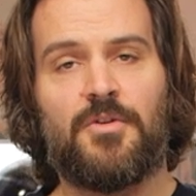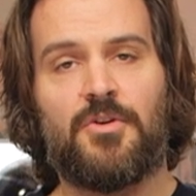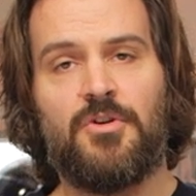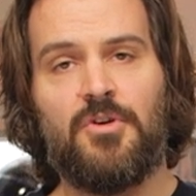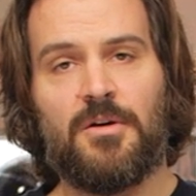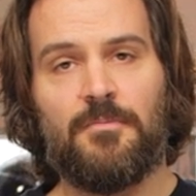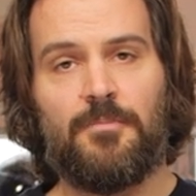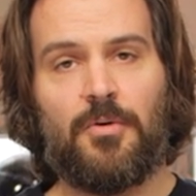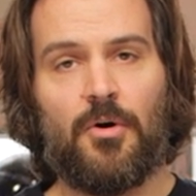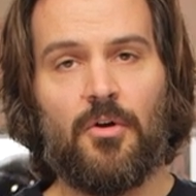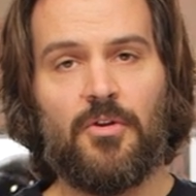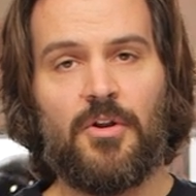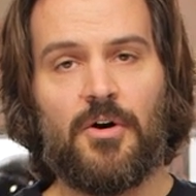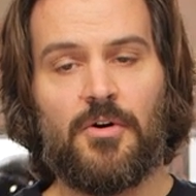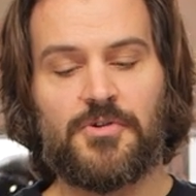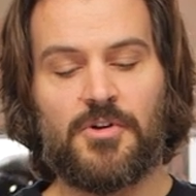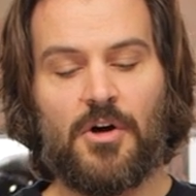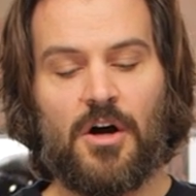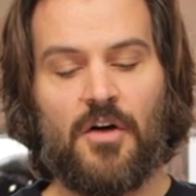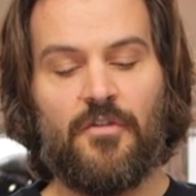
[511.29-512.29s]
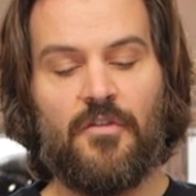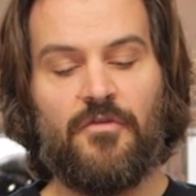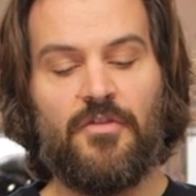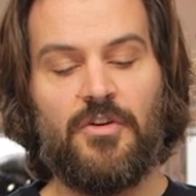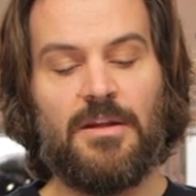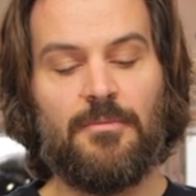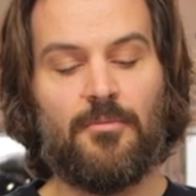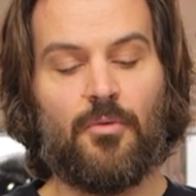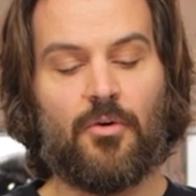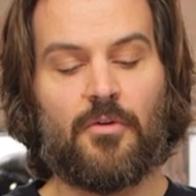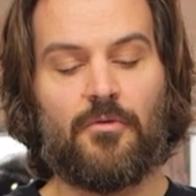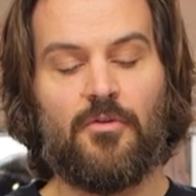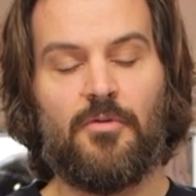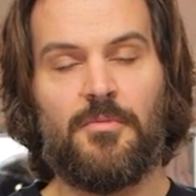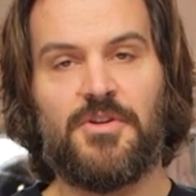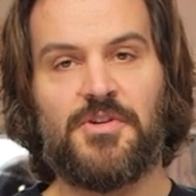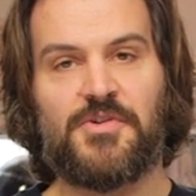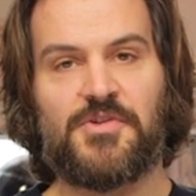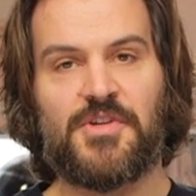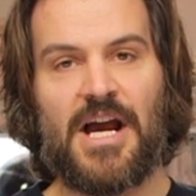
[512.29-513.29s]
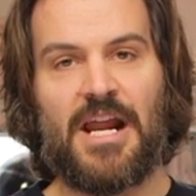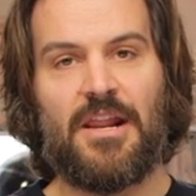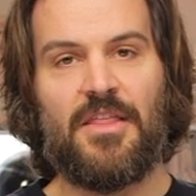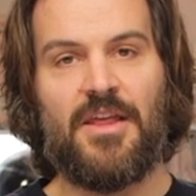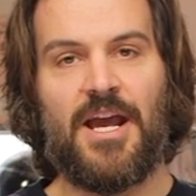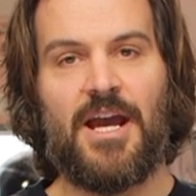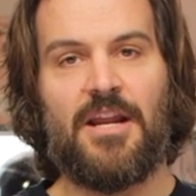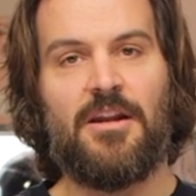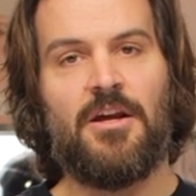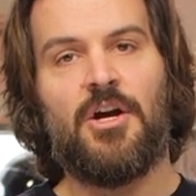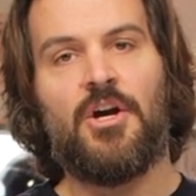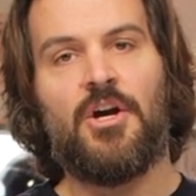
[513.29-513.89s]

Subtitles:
you can pull those off. If you need more room at the side of the head,